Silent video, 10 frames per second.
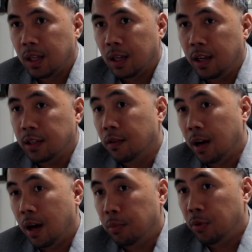is a
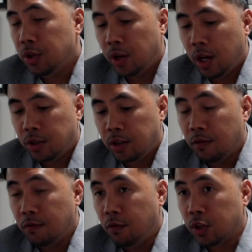appreciation and
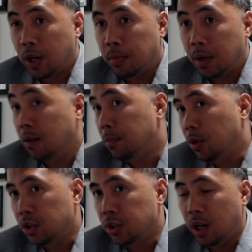forced
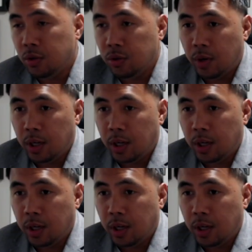appreciation, right?